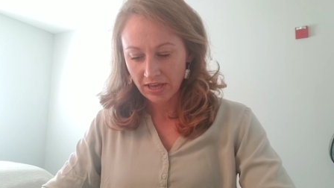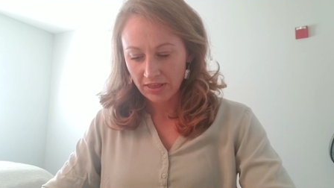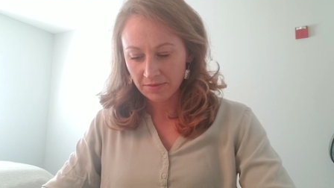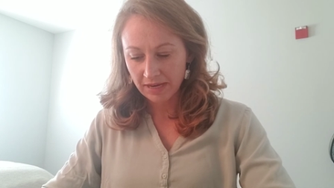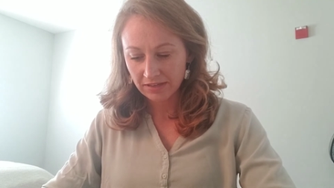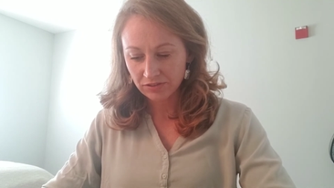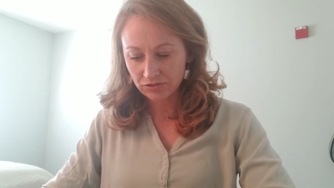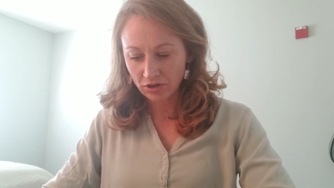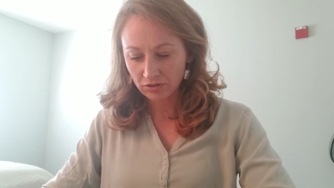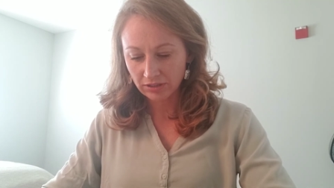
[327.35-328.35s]
The banisters
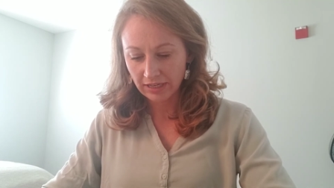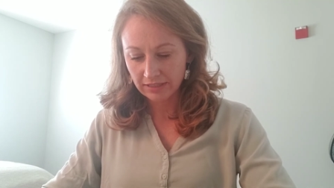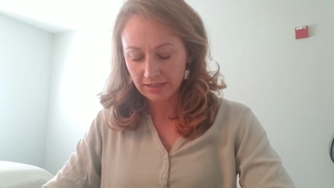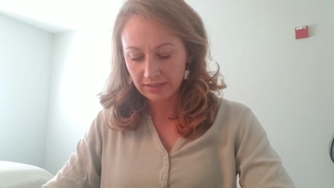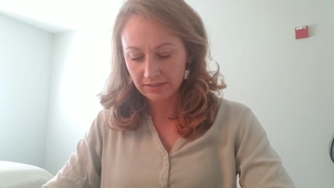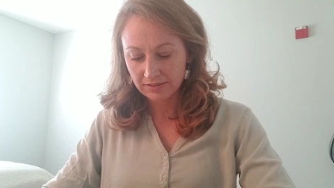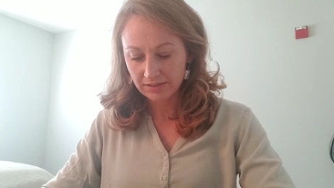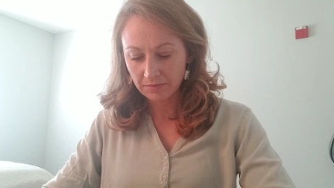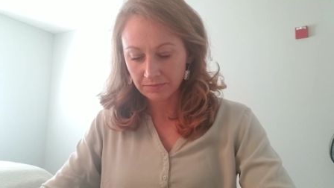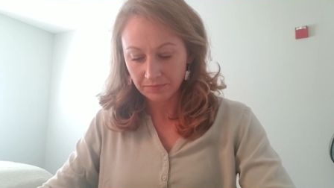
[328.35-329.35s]
are lit
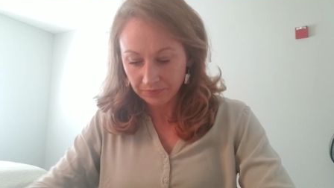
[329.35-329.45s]
some,